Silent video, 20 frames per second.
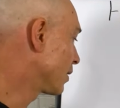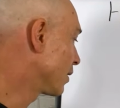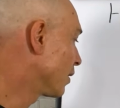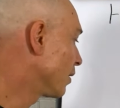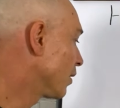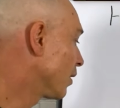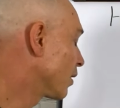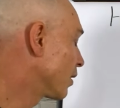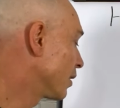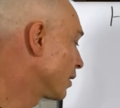the
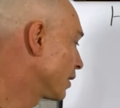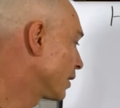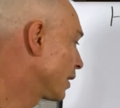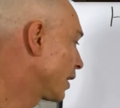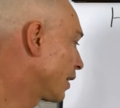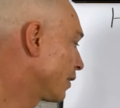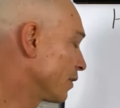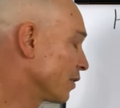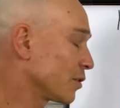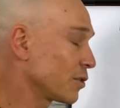heart,
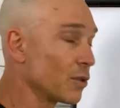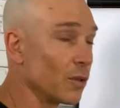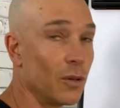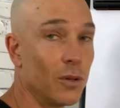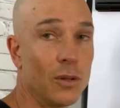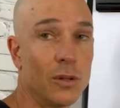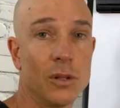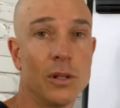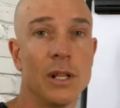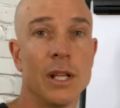and the
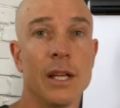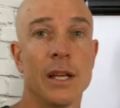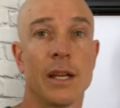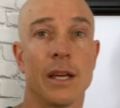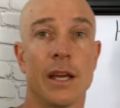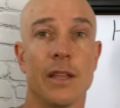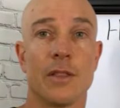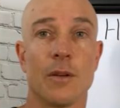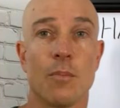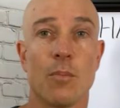soul.
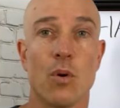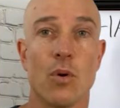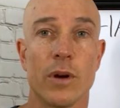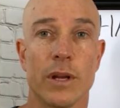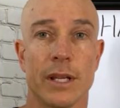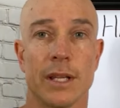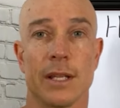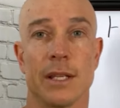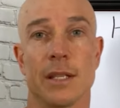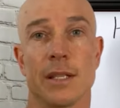And the
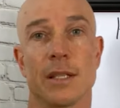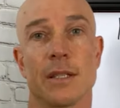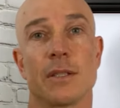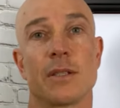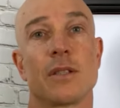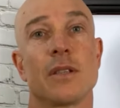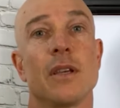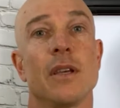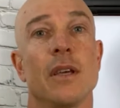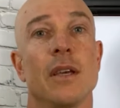point
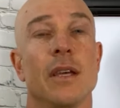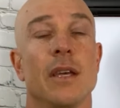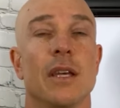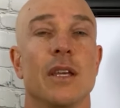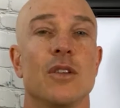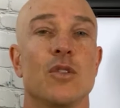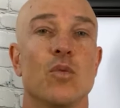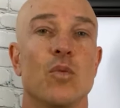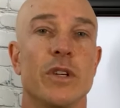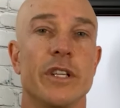is
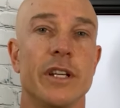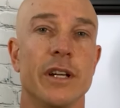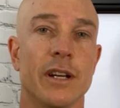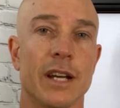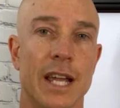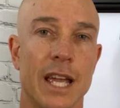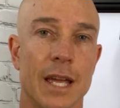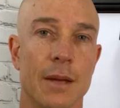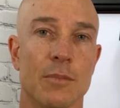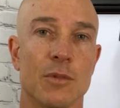when you're
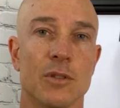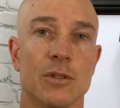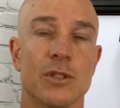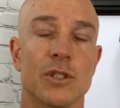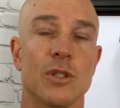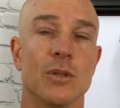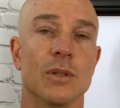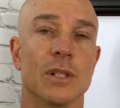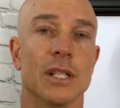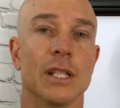able
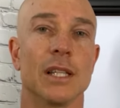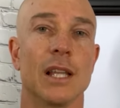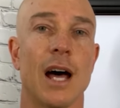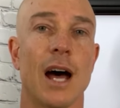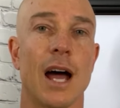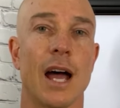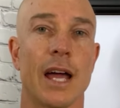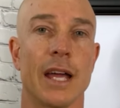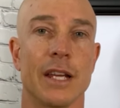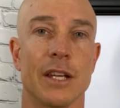to
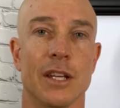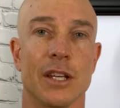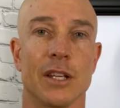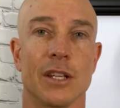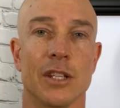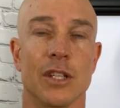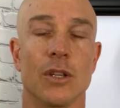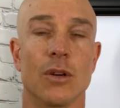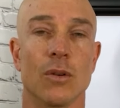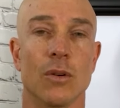
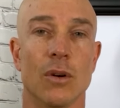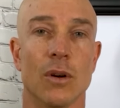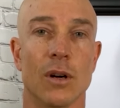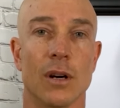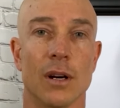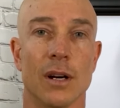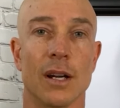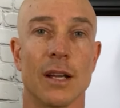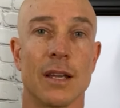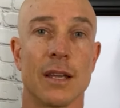align
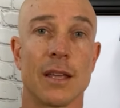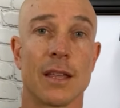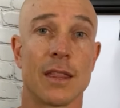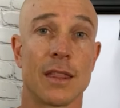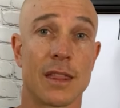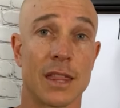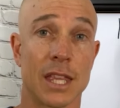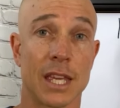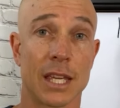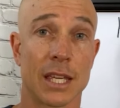your
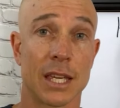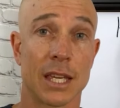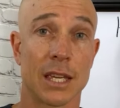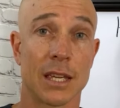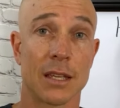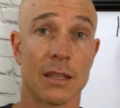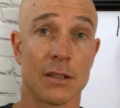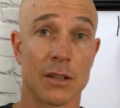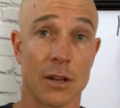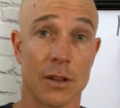
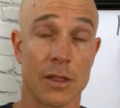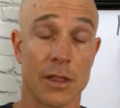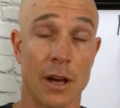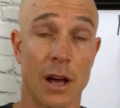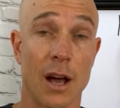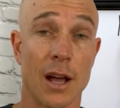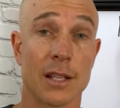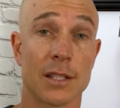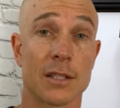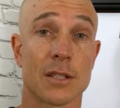thinking, your
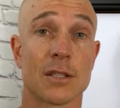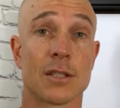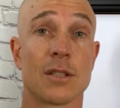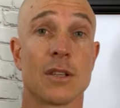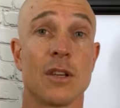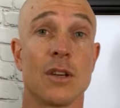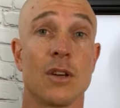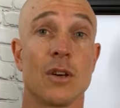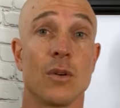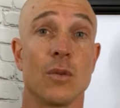thoughts,
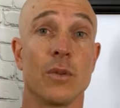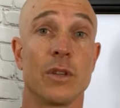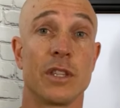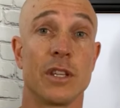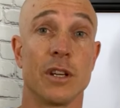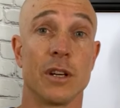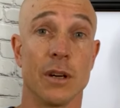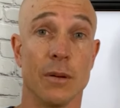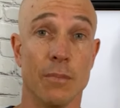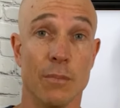with
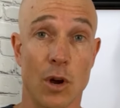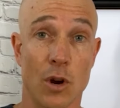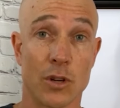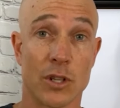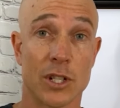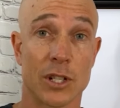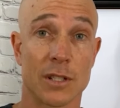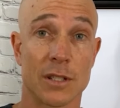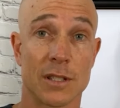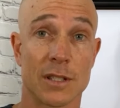your
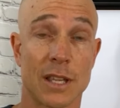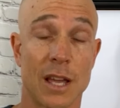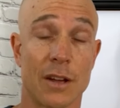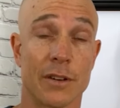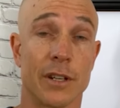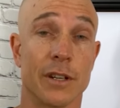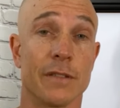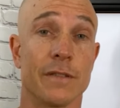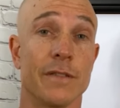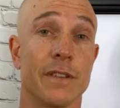emotions, how
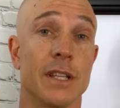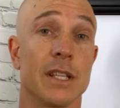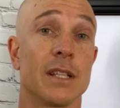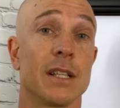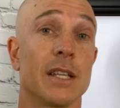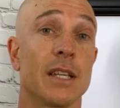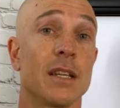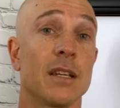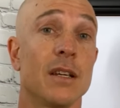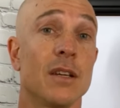you're
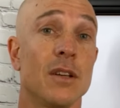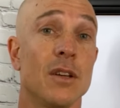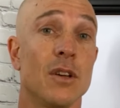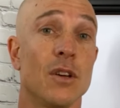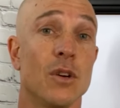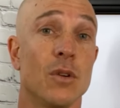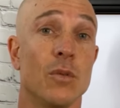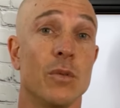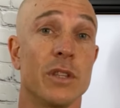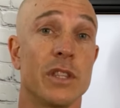feeling,
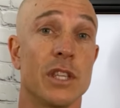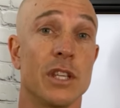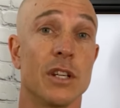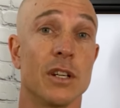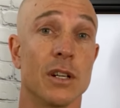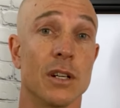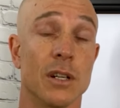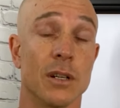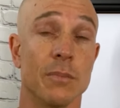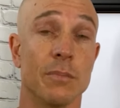with
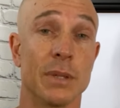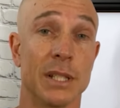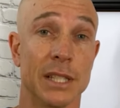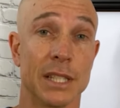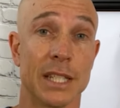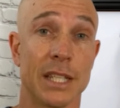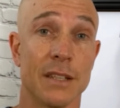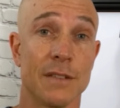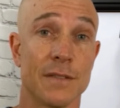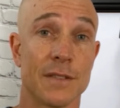your
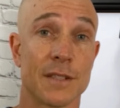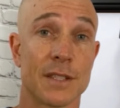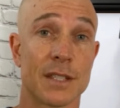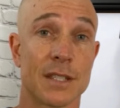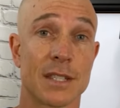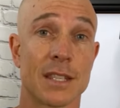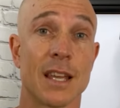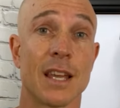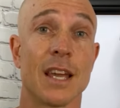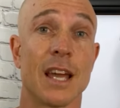
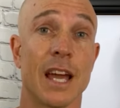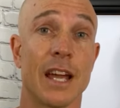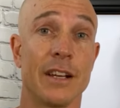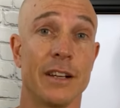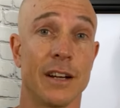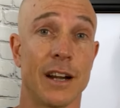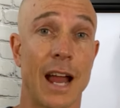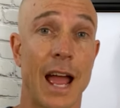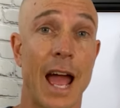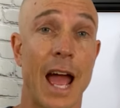beliefs and
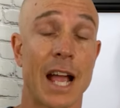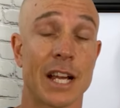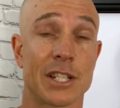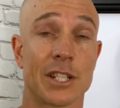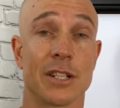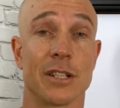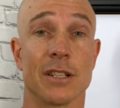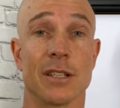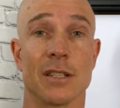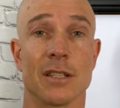your
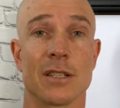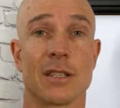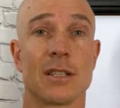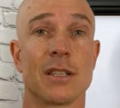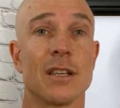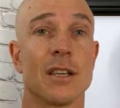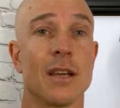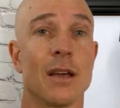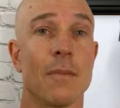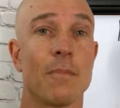
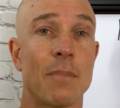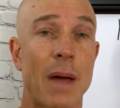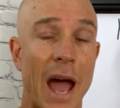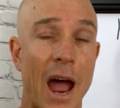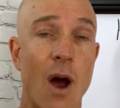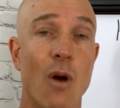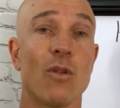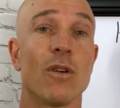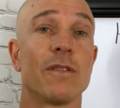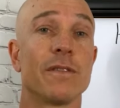actions,
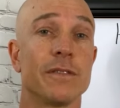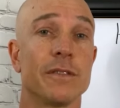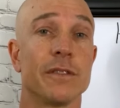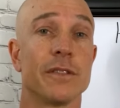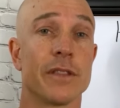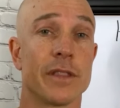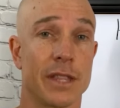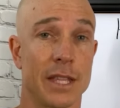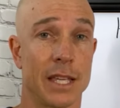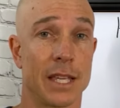
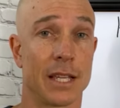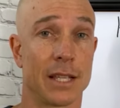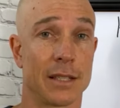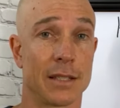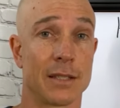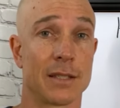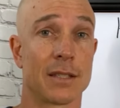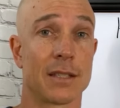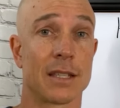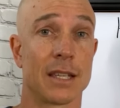powerful
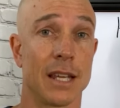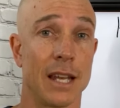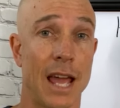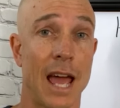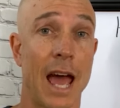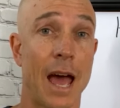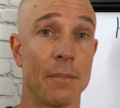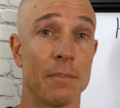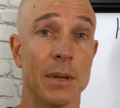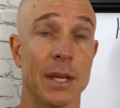things can
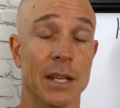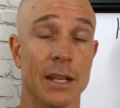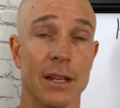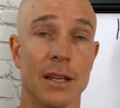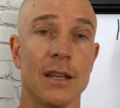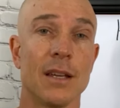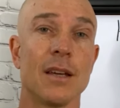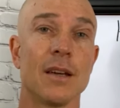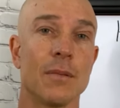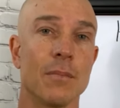happen
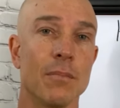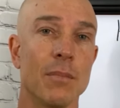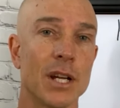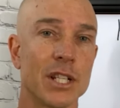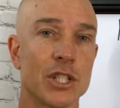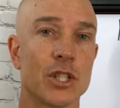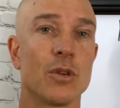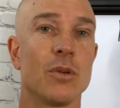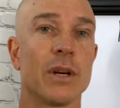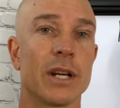
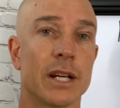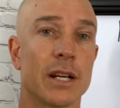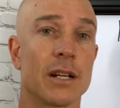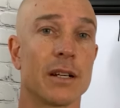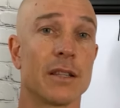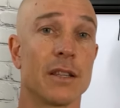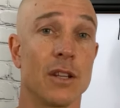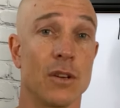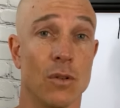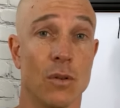much
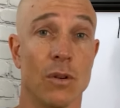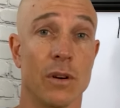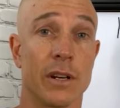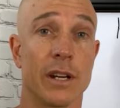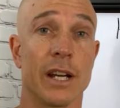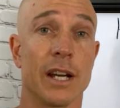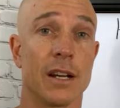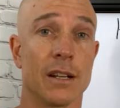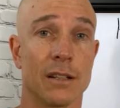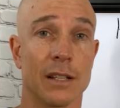quicker than
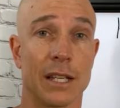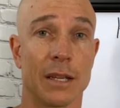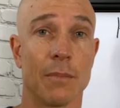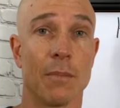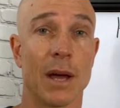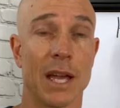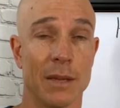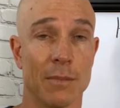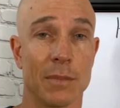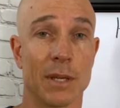ordinarily
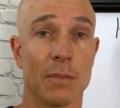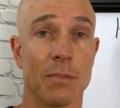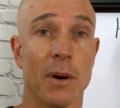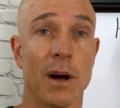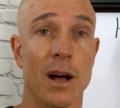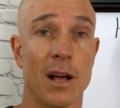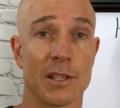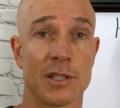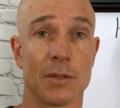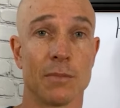might be
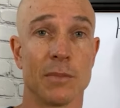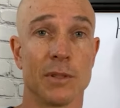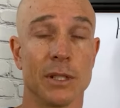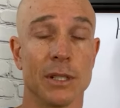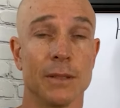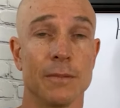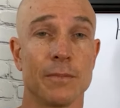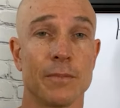possible.